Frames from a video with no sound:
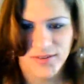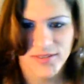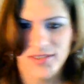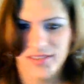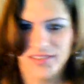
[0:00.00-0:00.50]
could
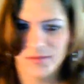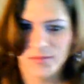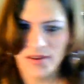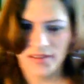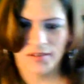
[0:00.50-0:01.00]
always do a
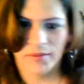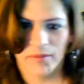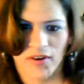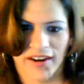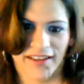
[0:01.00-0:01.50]
little
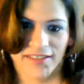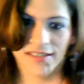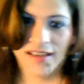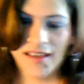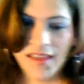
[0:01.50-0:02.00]
bit more, I guess.
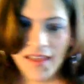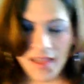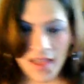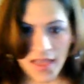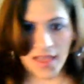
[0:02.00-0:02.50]

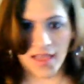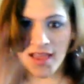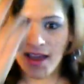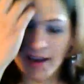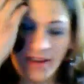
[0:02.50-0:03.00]

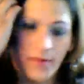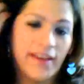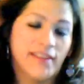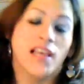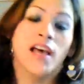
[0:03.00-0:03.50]

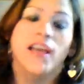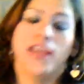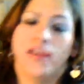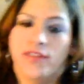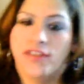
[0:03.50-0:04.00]
Anyways,
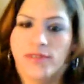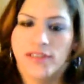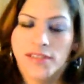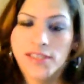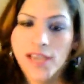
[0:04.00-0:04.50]

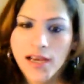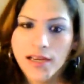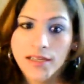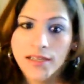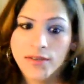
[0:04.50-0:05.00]
YouTubers,
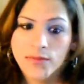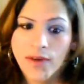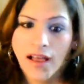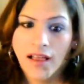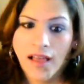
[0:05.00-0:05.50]

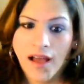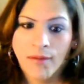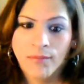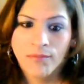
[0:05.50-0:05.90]
Well,